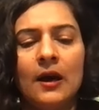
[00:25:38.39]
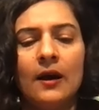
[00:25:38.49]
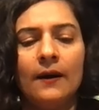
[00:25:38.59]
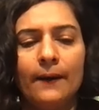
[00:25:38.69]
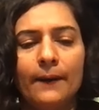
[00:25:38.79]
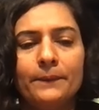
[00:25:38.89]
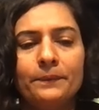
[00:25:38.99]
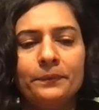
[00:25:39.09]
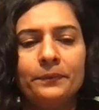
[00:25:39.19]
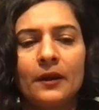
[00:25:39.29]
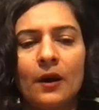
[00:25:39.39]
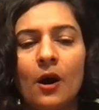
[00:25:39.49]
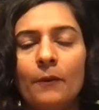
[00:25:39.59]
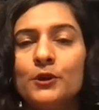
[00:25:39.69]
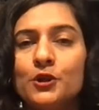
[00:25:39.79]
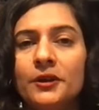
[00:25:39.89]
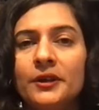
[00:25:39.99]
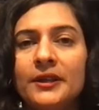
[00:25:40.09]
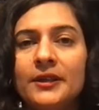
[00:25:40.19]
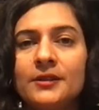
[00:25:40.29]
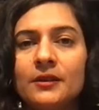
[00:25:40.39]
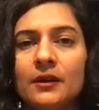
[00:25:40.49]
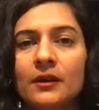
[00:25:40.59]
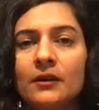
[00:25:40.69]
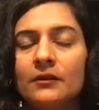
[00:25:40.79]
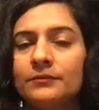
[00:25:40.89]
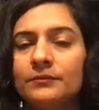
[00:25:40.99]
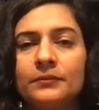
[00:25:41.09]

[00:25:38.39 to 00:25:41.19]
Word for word: um, opportunities um,